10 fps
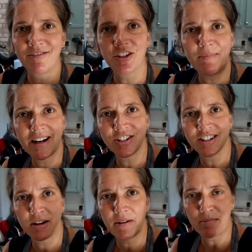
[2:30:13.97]
My first
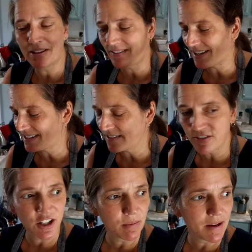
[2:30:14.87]
batch has come out. I'm gonna let that
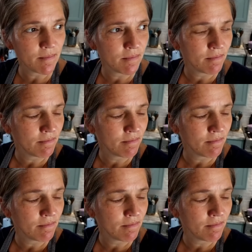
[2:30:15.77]
sit for a little bit.